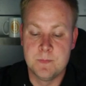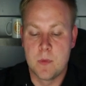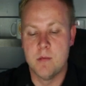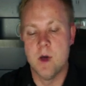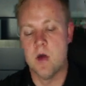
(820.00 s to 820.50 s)

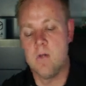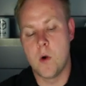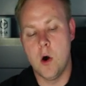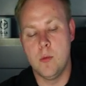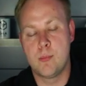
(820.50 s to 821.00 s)
But
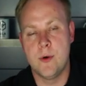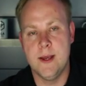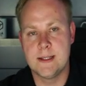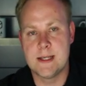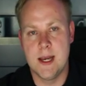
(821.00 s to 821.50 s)
overall, pretty
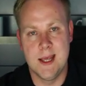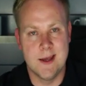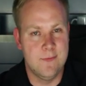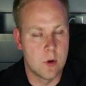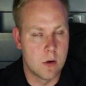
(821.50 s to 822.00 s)
exciting
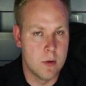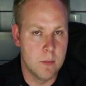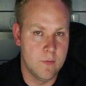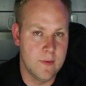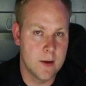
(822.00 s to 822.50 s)
if you are a
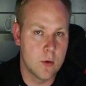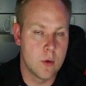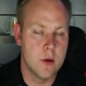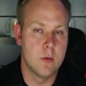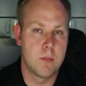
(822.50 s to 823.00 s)
Ripple fan or
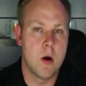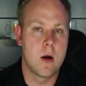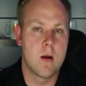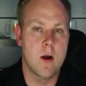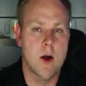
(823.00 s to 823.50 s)
you're
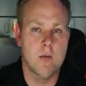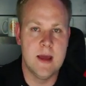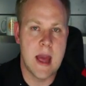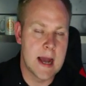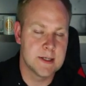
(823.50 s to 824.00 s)
part of
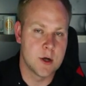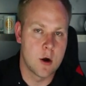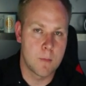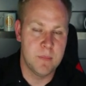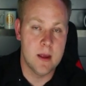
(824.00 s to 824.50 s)
the X
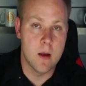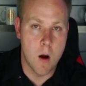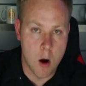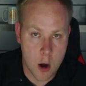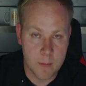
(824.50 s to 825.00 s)
R P
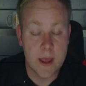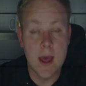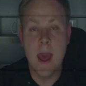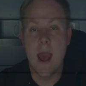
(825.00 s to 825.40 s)
army. And